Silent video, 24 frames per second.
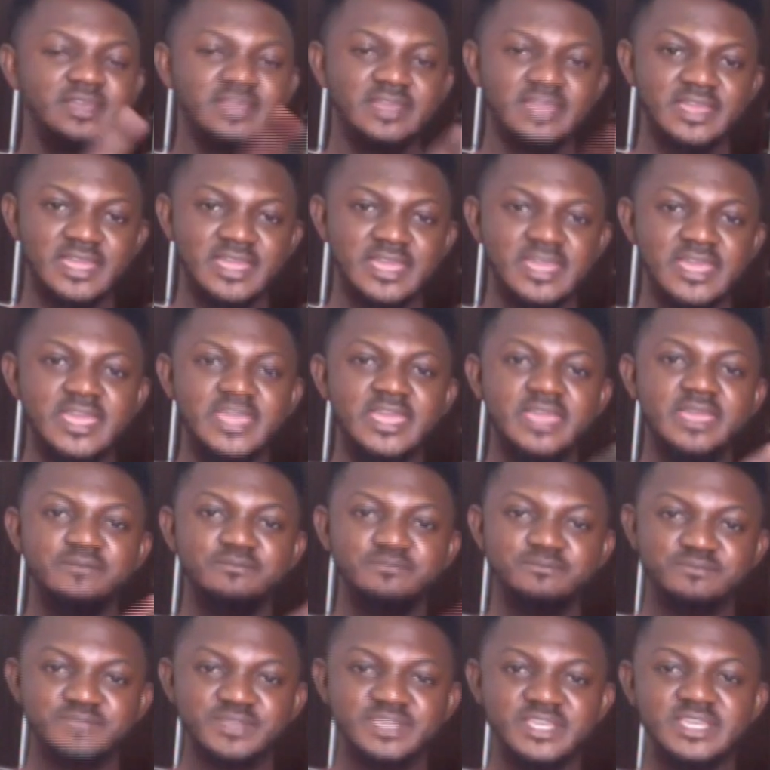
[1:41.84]
A,
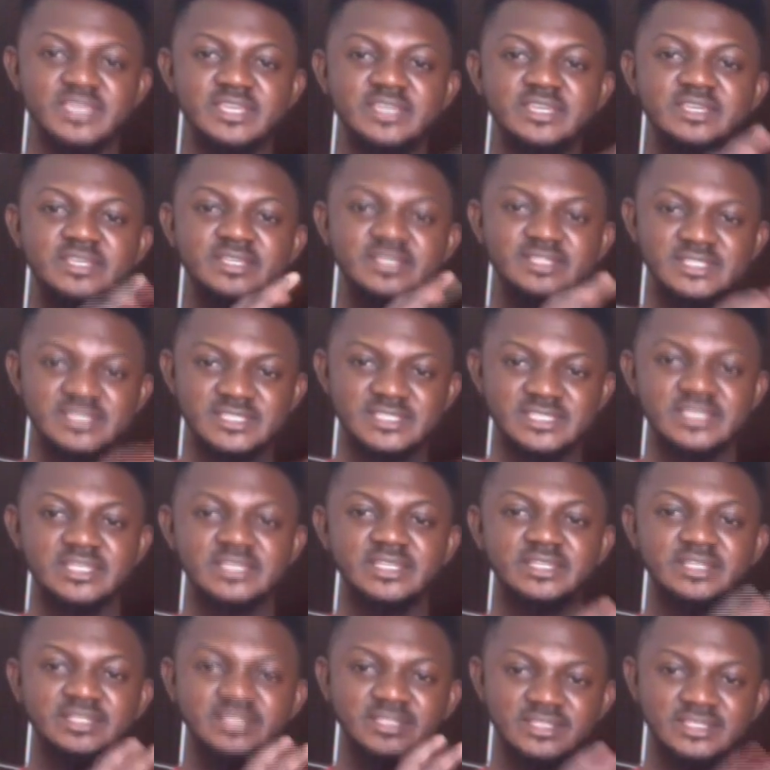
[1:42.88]
B,
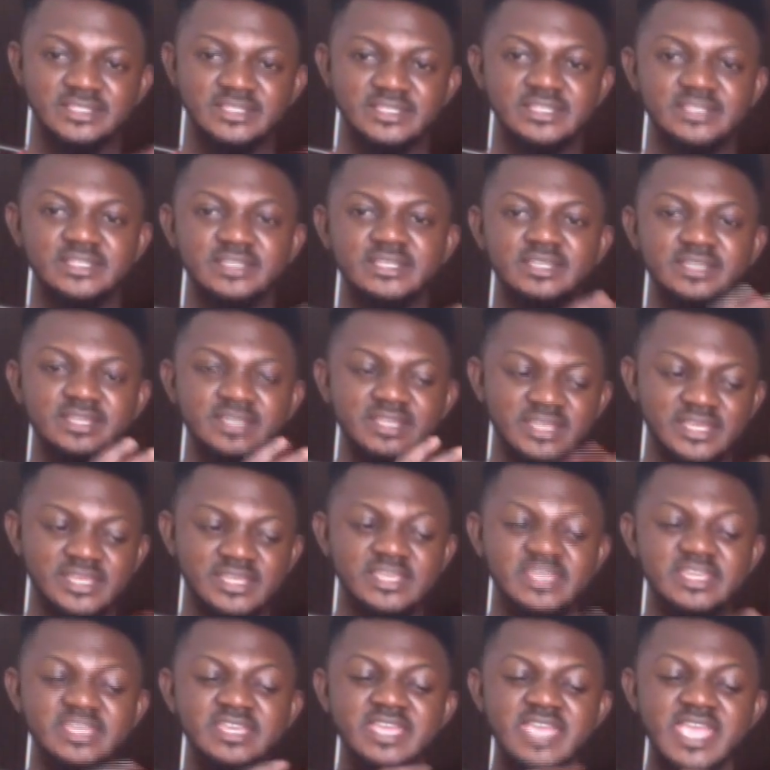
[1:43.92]
C, D,
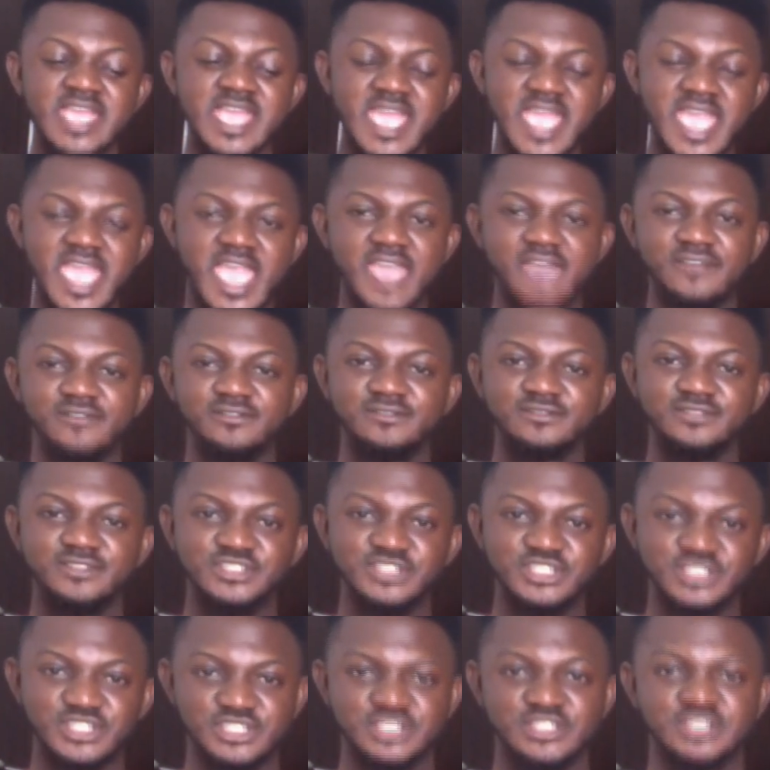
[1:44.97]
E, F,
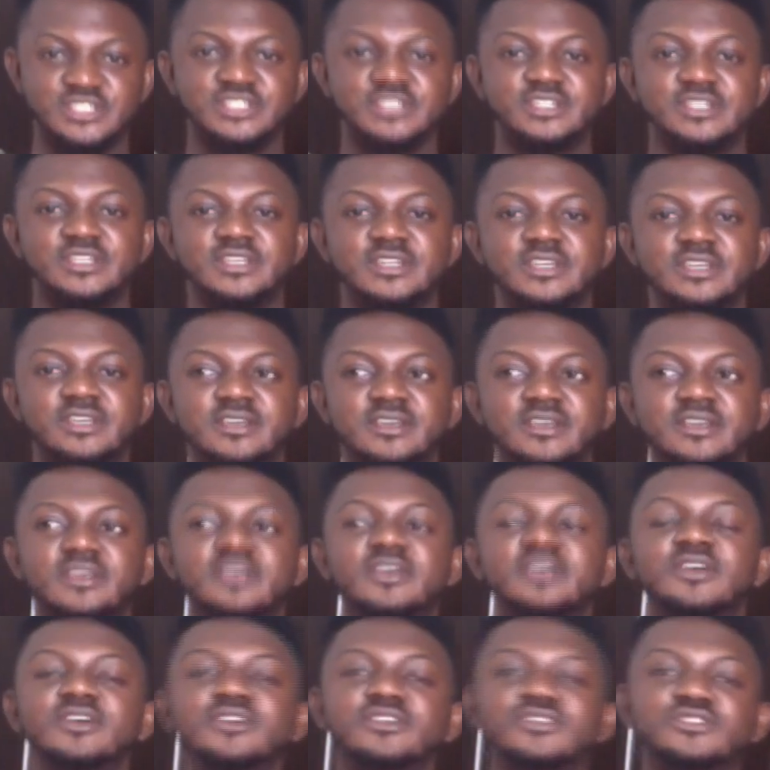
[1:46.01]
G.
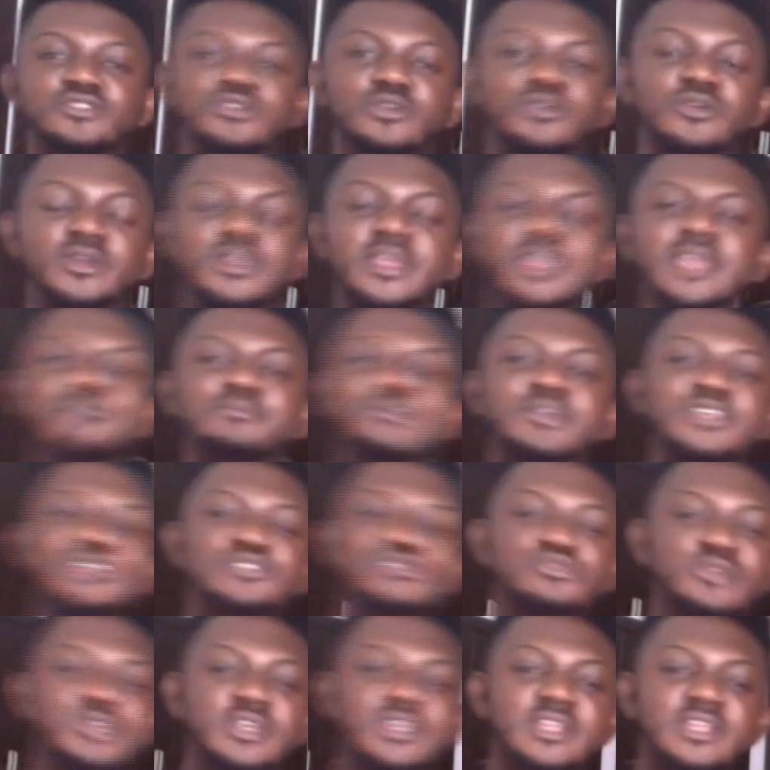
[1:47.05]
So in
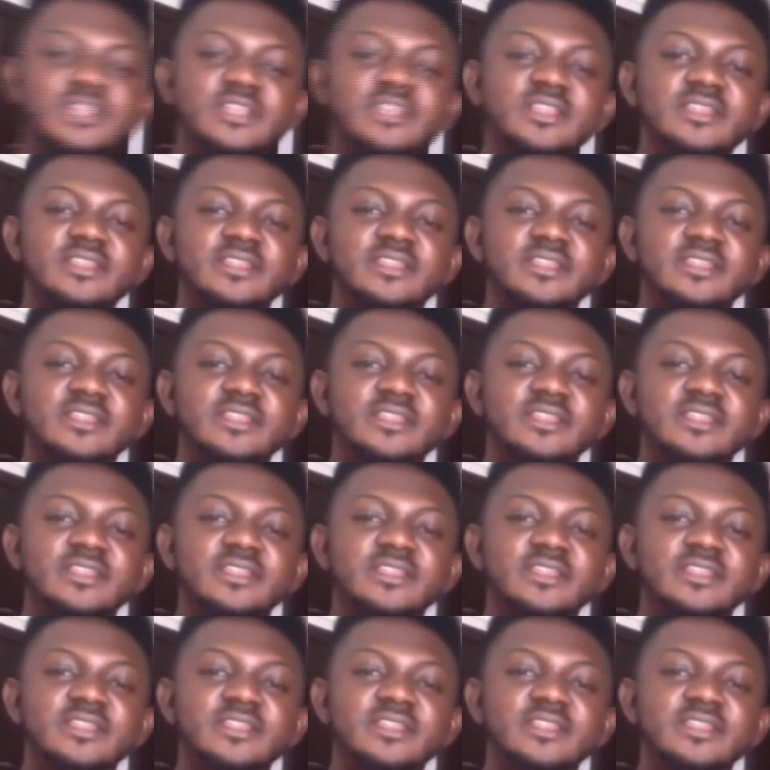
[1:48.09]
between